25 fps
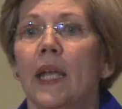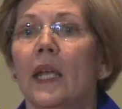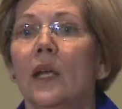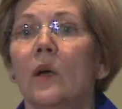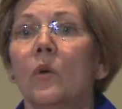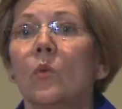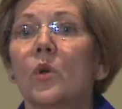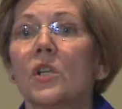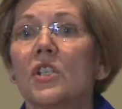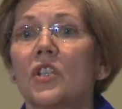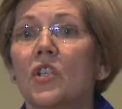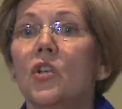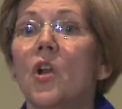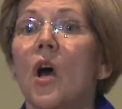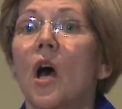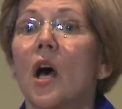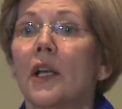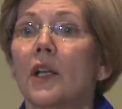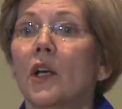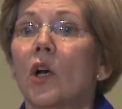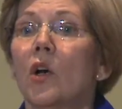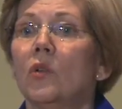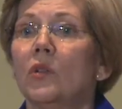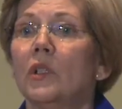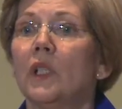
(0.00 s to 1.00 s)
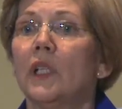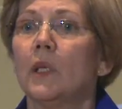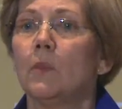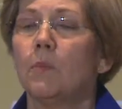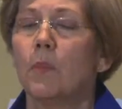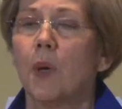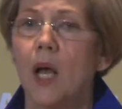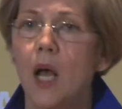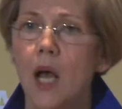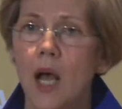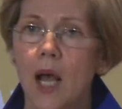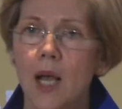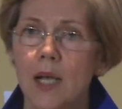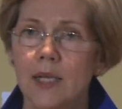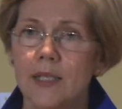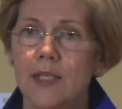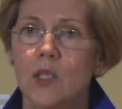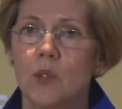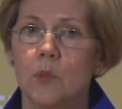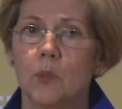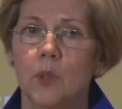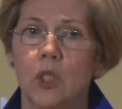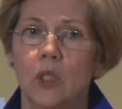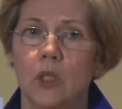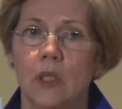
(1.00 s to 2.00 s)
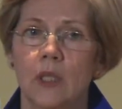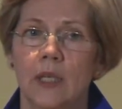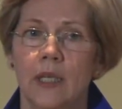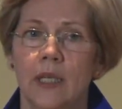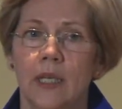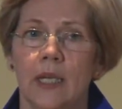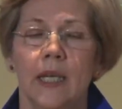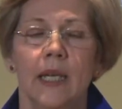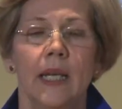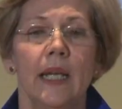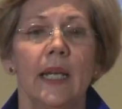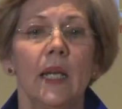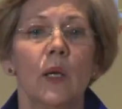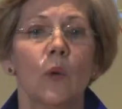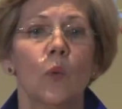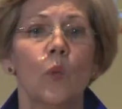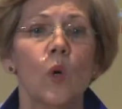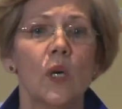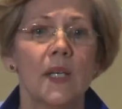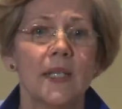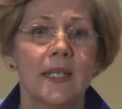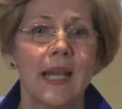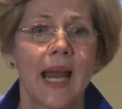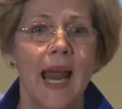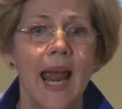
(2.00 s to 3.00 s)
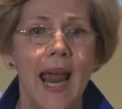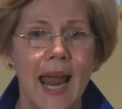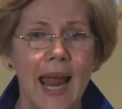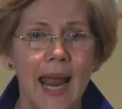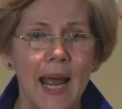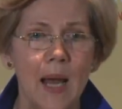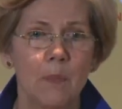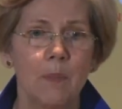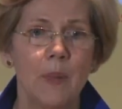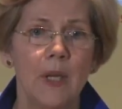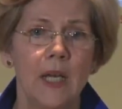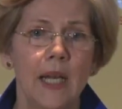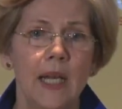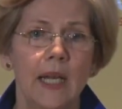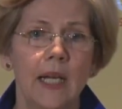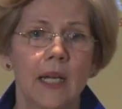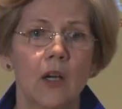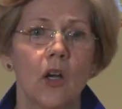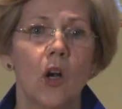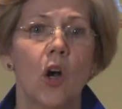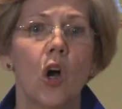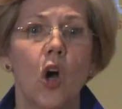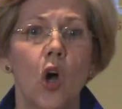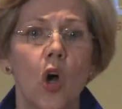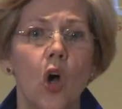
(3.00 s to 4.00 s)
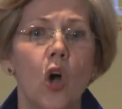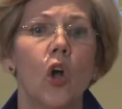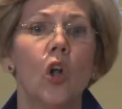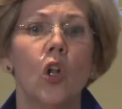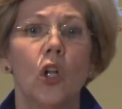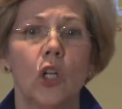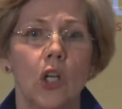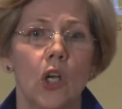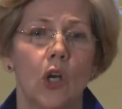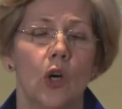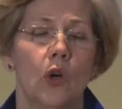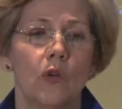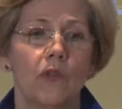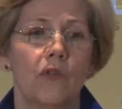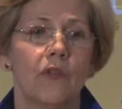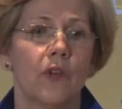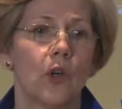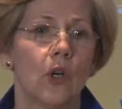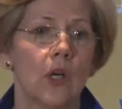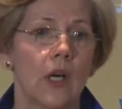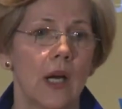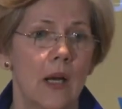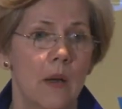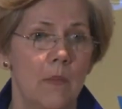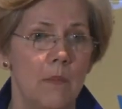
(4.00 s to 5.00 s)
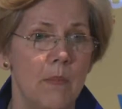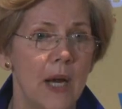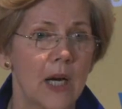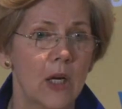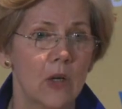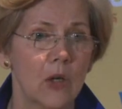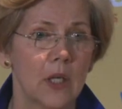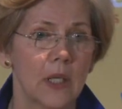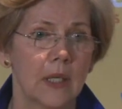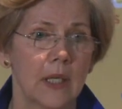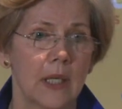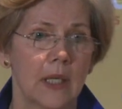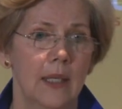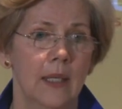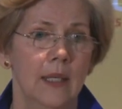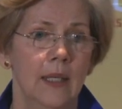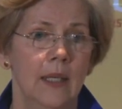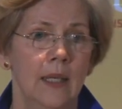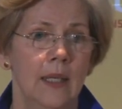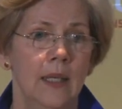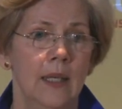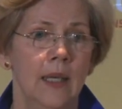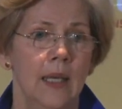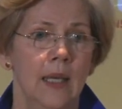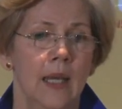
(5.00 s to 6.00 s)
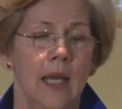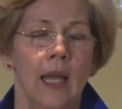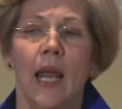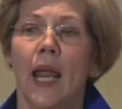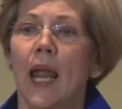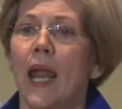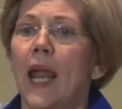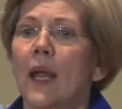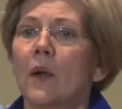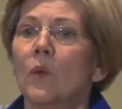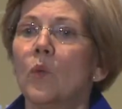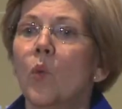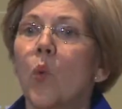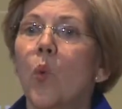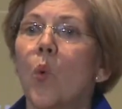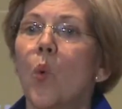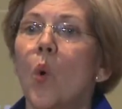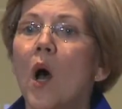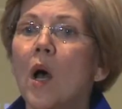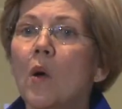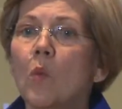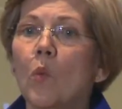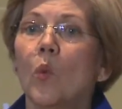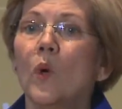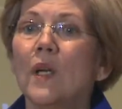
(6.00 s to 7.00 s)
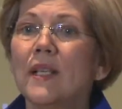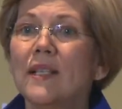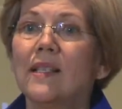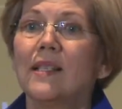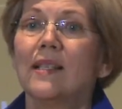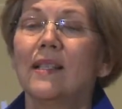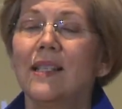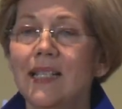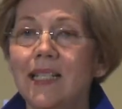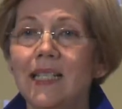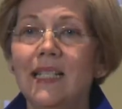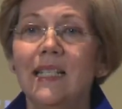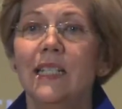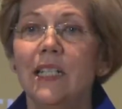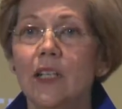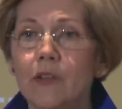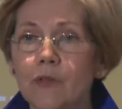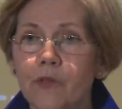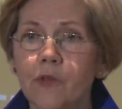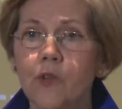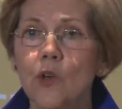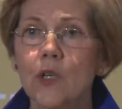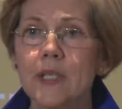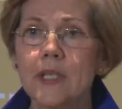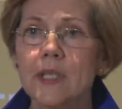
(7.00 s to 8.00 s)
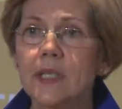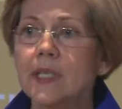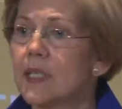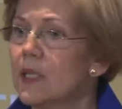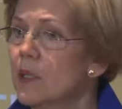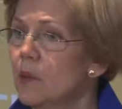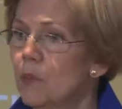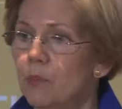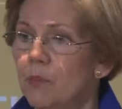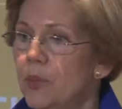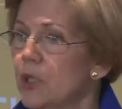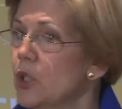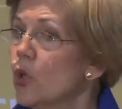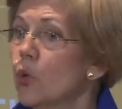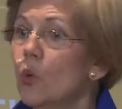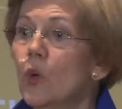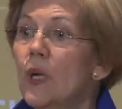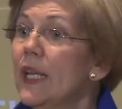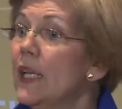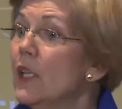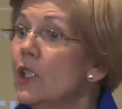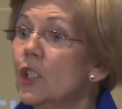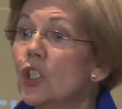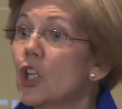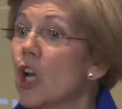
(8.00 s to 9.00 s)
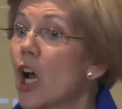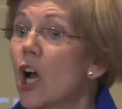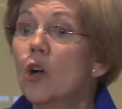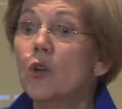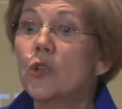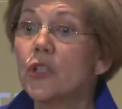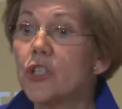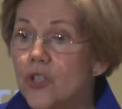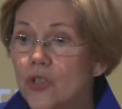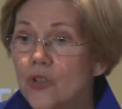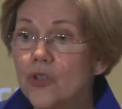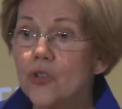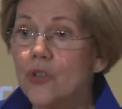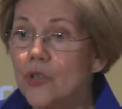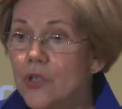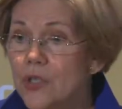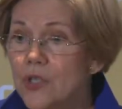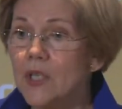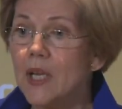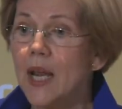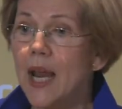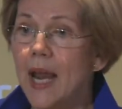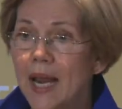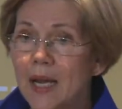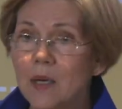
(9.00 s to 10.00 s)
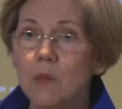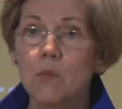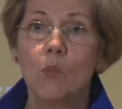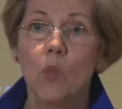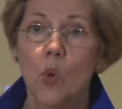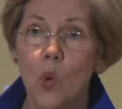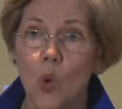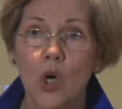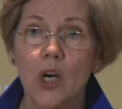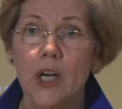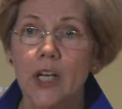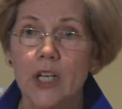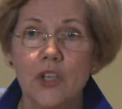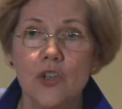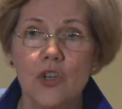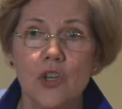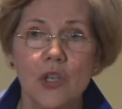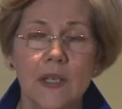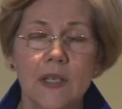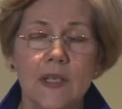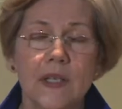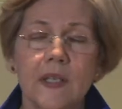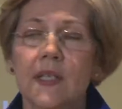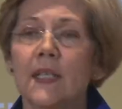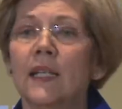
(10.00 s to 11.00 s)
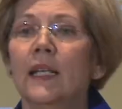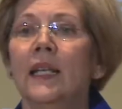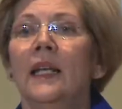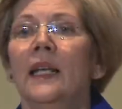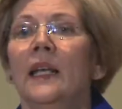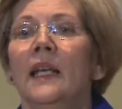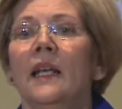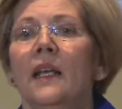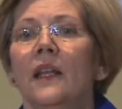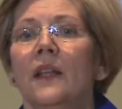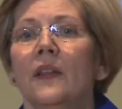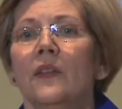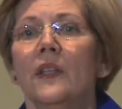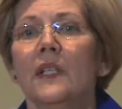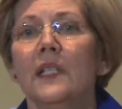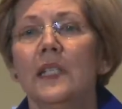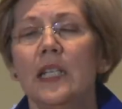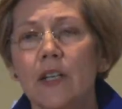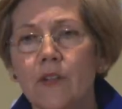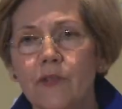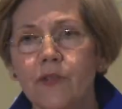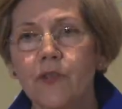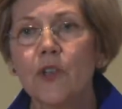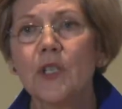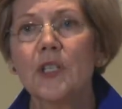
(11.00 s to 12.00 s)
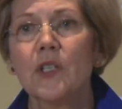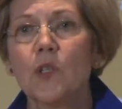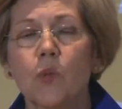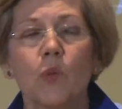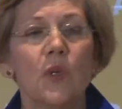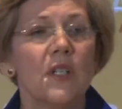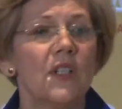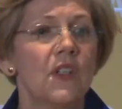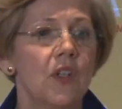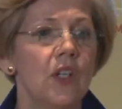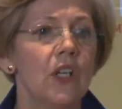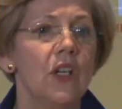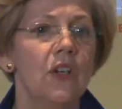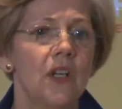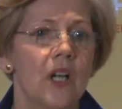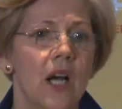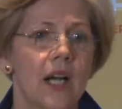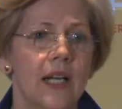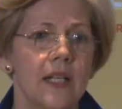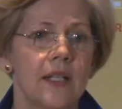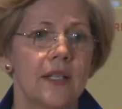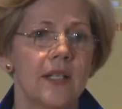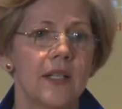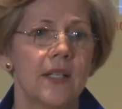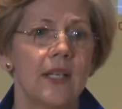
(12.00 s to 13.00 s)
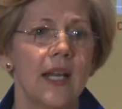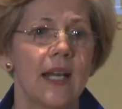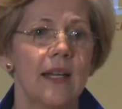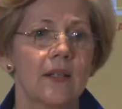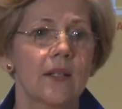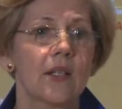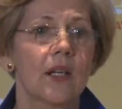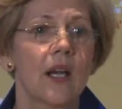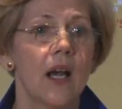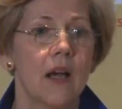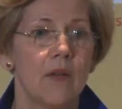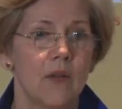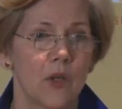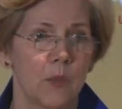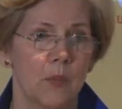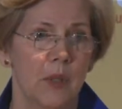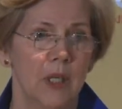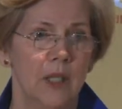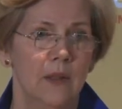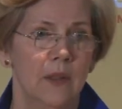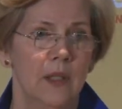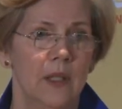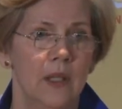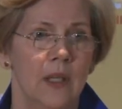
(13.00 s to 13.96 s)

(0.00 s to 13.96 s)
It was not only possible, it was happening all over America. And what was the difference between toasters and mortgages? The difference was the United States government.